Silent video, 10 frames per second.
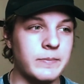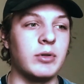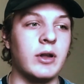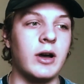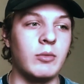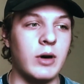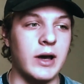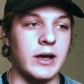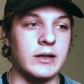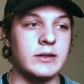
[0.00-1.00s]

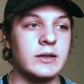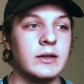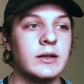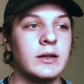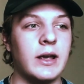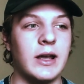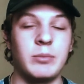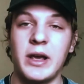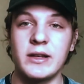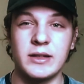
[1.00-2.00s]
plot-wise and
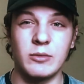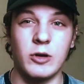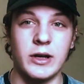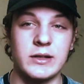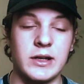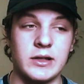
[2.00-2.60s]
pacing-wise.